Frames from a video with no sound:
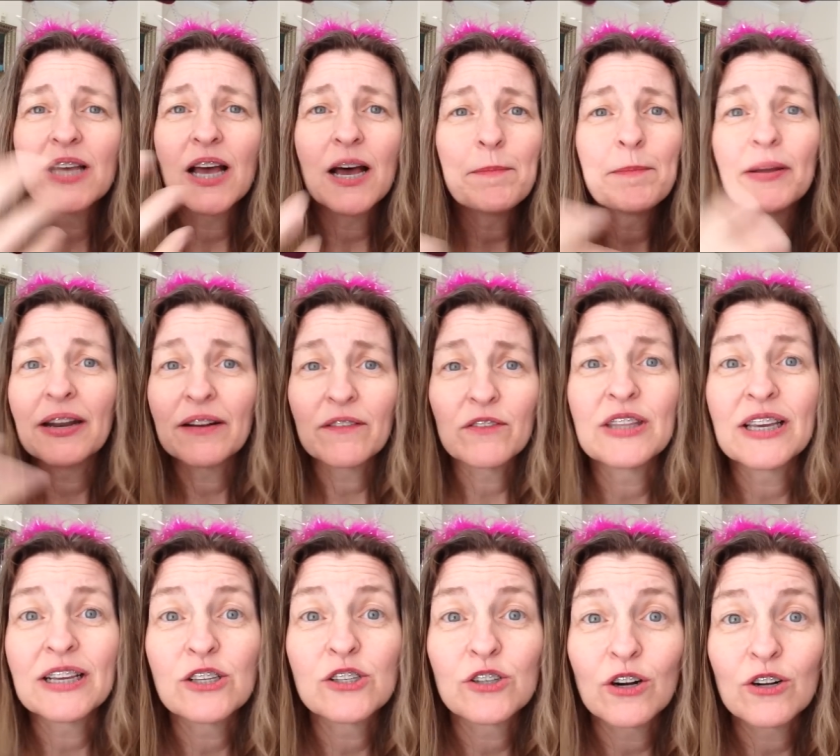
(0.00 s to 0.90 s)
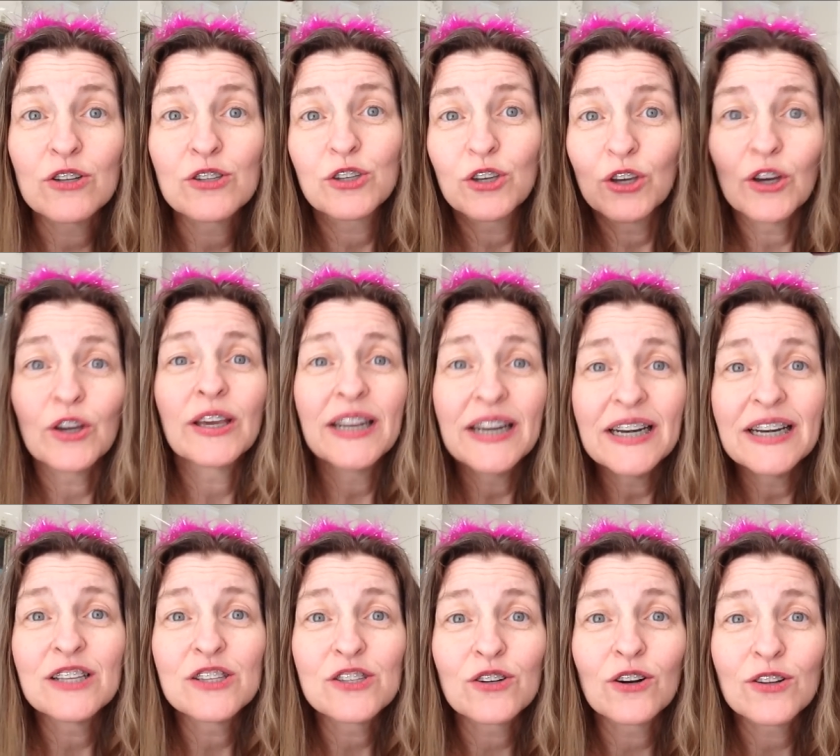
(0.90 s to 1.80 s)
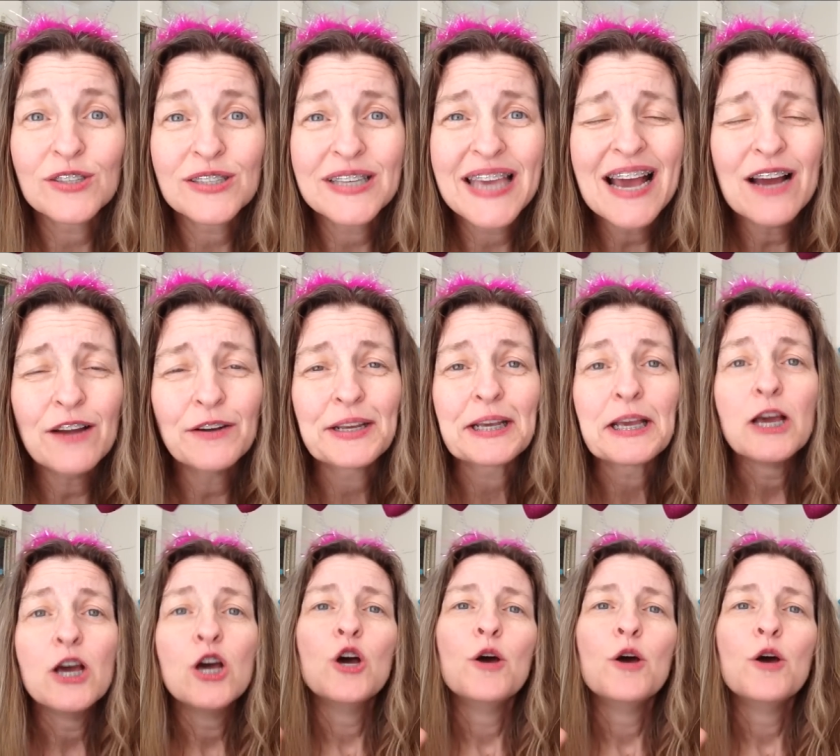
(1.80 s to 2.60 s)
up and everything starts cooking and it starts counting